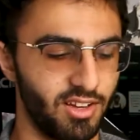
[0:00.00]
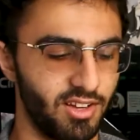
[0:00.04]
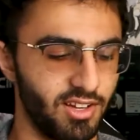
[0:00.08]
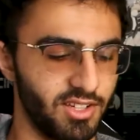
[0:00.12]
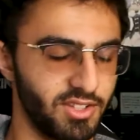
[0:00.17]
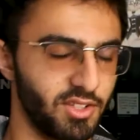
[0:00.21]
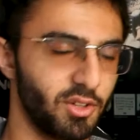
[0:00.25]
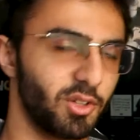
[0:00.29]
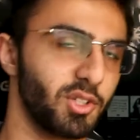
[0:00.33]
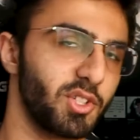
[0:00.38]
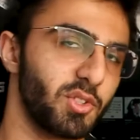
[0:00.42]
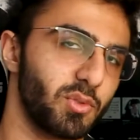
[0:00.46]

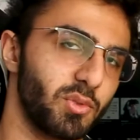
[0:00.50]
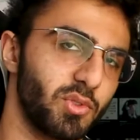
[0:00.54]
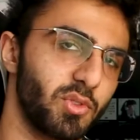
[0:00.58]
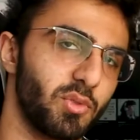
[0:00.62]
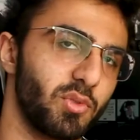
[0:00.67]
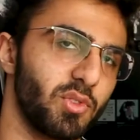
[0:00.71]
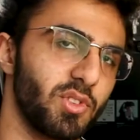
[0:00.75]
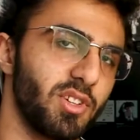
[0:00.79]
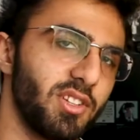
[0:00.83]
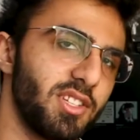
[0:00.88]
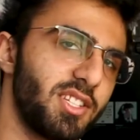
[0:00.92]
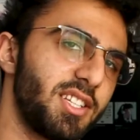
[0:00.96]
They're
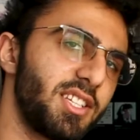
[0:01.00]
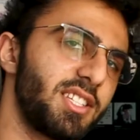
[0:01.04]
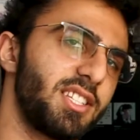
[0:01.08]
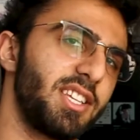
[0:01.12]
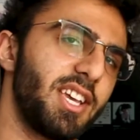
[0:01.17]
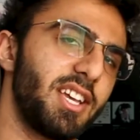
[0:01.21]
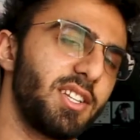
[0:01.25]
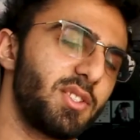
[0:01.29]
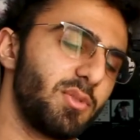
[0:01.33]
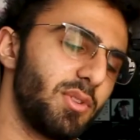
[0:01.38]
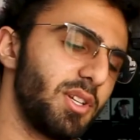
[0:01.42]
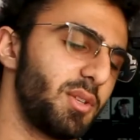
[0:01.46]

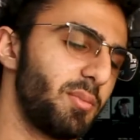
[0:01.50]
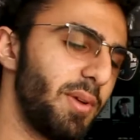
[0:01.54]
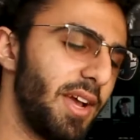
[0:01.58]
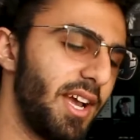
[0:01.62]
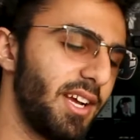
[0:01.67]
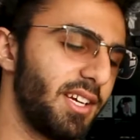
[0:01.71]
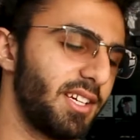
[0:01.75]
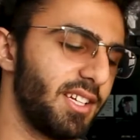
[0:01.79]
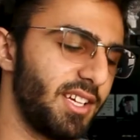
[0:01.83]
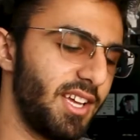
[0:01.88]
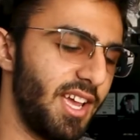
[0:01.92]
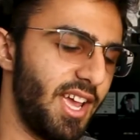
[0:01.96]
68 switch
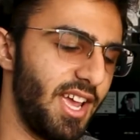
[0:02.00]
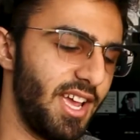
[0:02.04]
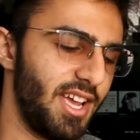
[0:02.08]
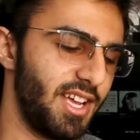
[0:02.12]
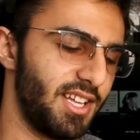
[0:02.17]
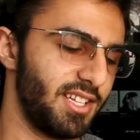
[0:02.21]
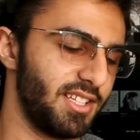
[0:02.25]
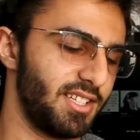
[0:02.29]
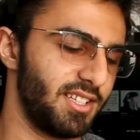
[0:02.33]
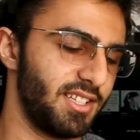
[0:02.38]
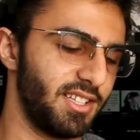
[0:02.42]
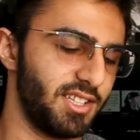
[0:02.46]
pack,
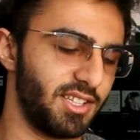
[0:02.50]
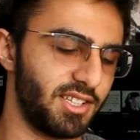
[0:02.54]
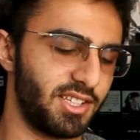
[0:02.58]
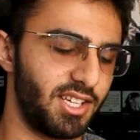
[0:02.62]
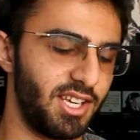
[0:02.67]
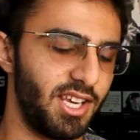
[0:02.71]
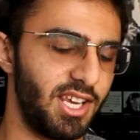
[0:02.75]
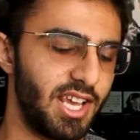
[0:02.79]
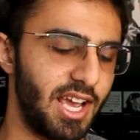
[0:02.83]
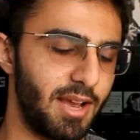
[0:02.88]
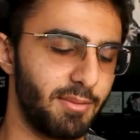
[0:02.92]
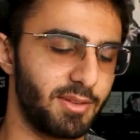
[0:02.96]
and the
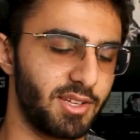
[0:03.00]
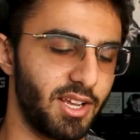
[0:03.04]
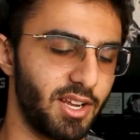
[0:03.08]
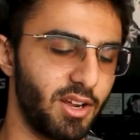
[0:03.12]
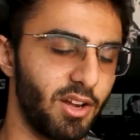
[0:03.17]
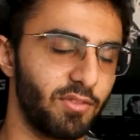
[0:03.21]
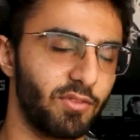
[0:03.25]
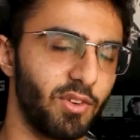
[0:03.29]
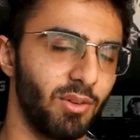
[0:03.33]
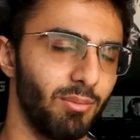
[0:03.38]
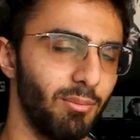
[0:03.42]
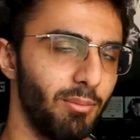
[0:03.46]
keycaps I
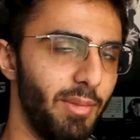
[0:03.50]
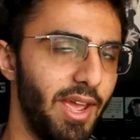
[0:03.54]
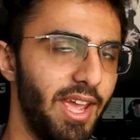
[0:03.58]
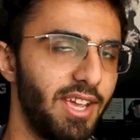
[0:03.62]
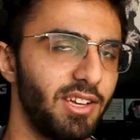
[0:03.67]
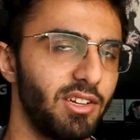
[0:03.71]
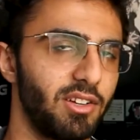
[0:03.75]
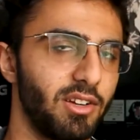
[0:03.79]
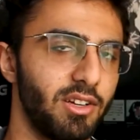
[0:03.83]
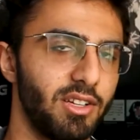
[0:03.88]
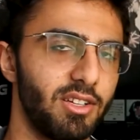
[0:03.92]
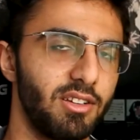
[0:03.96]
got from
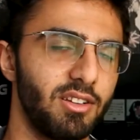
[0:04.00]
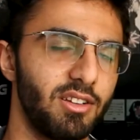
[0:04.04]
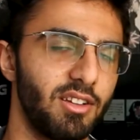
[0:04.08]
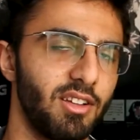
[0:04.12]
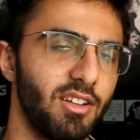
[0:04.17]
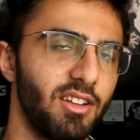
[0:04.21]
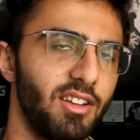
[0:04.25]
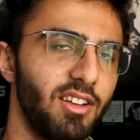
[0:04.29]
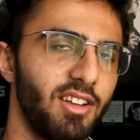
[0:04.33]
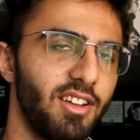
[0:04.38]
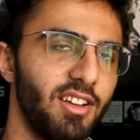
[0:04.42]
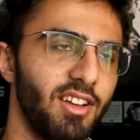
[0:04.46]
Banggood.
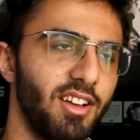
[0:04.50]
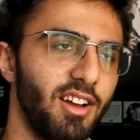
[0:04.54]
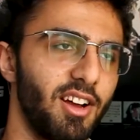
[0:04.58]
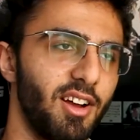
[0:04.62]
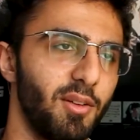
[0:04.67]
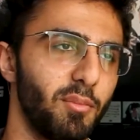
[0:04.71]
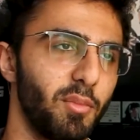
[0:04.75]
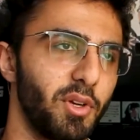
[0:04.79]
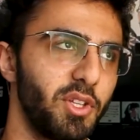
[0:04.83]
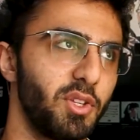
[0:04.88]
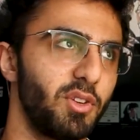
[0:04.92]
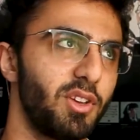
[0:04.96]

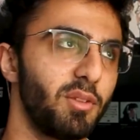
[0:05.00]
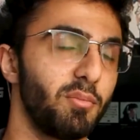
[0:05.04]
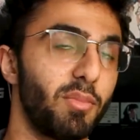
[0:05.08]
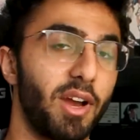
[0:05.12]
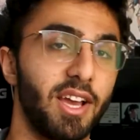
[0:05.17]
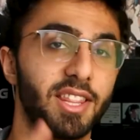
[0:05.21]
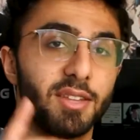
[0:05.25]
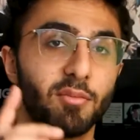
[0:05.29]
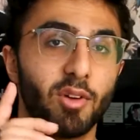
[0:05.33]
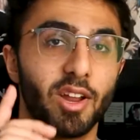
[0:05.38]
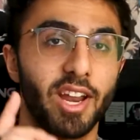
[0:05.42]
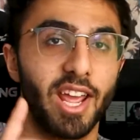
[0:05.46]
But you can
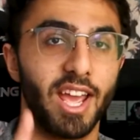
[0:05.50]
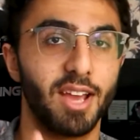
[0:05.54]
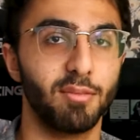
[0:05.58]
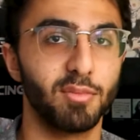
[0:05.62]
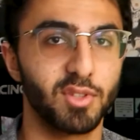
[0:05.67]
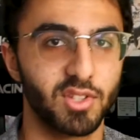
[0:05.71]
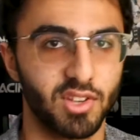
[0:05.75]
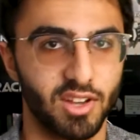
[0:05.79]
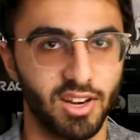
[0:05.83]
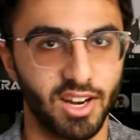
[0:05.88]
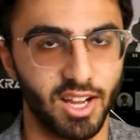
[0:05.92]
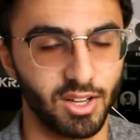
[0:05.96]
buy them on
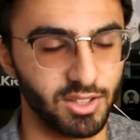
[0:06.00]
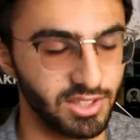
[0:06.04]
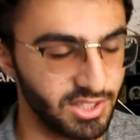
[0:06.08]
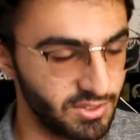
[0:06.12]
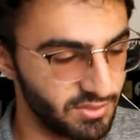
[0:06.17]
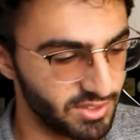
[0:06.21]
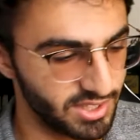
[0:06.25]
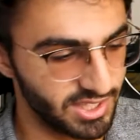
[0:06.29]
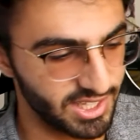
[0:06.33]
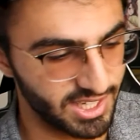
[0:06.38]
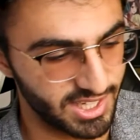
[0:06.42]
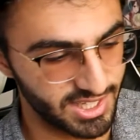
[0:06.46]
Amazon. I'll
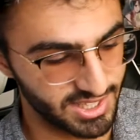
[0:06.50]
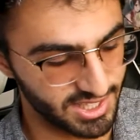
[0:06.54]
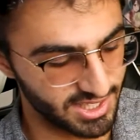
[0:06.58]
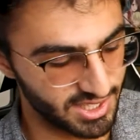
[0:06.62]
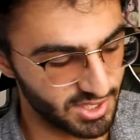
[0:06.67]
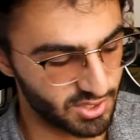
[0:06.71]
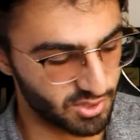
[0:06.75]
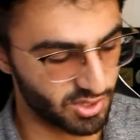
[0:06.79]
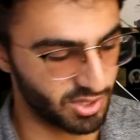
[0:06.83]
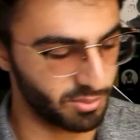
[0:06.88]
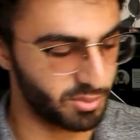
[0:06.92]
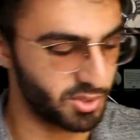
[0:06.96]
leave a link in the
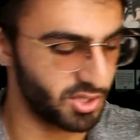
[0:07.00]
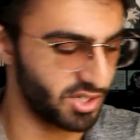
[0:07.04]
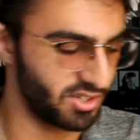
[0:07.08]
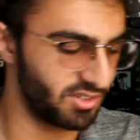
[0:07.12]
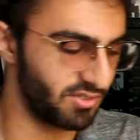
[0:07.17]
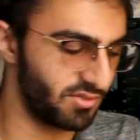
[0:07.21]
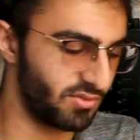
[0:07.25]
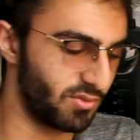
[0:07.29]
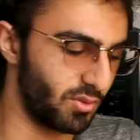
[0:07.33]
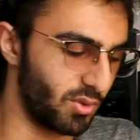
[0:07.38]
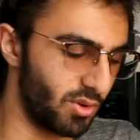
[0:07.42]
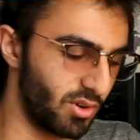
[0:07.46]

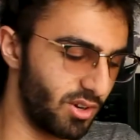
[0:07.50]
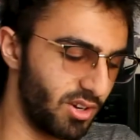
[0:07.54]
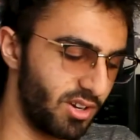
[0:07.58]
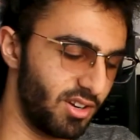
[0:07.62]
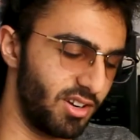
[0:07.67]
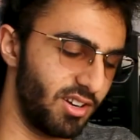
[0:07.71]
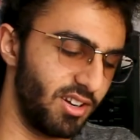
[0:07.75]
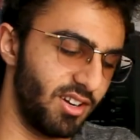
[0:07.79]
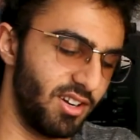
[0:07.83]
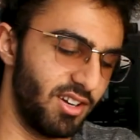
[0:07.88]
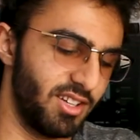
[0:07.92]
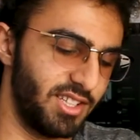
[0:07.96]
description
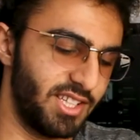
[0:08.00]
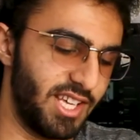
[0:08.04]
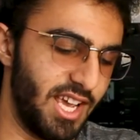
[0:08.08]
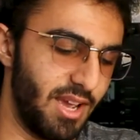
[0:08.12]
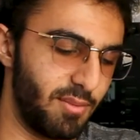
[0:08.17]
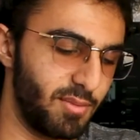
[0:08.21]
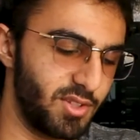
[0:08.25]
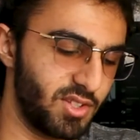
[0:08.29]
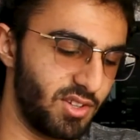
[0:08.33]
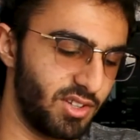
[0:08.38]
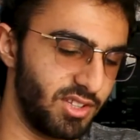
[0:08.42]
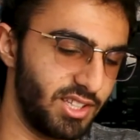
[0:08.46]
for the
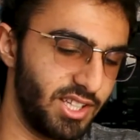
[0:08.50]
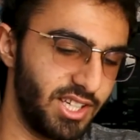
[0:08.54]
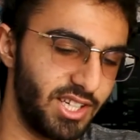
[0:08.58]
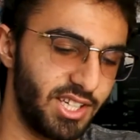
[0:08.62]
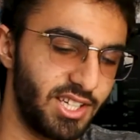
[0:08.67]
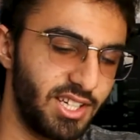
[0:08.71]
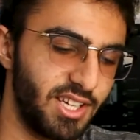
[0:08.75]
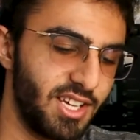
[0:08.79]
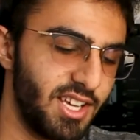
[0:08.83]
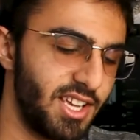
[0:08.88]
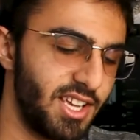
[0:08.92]
Amazon link.